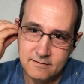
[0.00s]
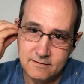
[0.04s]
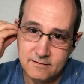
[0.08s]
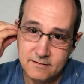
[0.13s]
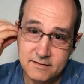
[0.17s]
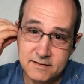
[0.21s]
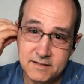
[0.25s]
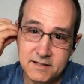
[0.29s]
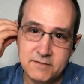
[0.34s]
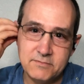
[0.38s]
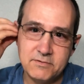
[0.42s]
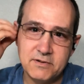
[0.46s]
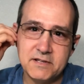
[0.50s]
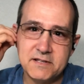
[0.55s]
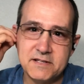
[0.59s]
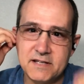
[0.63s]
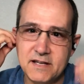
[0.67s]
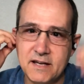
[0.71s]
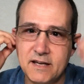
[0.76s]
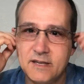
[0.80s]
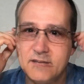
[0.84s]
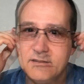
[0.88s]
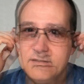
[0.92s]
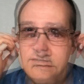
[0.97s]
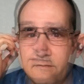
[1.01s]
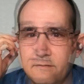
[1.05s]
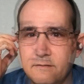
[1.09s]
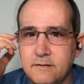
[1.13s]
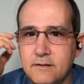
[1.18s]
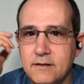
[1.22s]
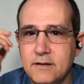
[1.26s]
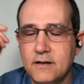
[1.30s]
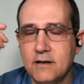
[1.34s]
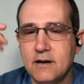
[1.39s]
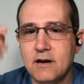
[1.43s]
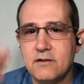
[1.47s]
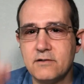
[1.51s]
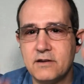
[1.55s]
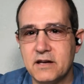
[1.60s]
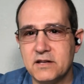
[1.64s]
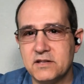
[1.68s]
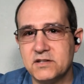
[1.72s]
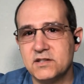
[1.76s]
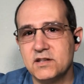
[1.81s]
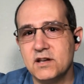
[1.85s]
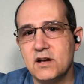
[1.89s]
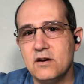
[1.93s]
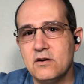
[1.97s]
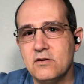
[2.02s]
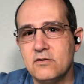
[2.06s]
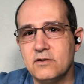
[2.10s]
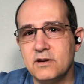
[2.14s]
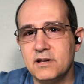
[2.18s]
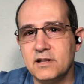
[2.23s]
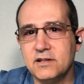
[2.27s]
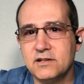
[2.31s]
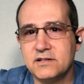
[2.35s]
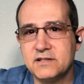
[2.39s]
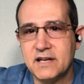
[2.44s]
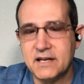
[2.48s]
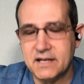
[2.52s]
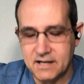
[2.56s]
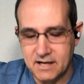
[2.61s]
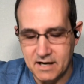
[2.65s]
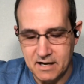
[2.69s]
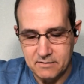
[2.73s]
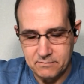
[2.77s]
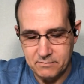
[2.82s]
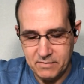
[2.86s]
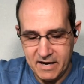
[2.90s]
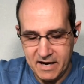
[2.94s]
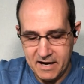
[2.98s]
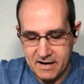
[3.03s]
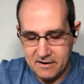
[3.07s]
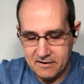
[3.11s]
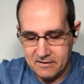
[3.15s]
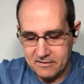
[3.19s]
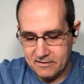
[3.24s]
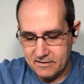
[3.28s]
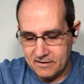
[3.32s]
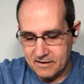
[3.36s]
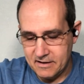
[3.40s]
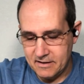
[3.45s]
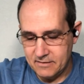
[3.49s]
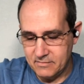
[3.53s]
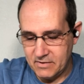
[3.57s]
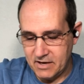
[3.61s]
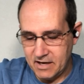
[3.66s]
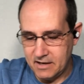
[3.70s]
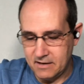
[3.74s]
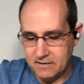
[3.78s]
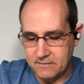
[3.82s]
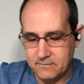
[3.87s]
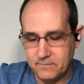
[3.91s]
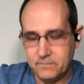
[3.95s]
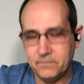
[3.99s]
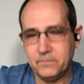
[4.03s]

Let's see what it's saying. Okay, so it looks like it unpaired on me.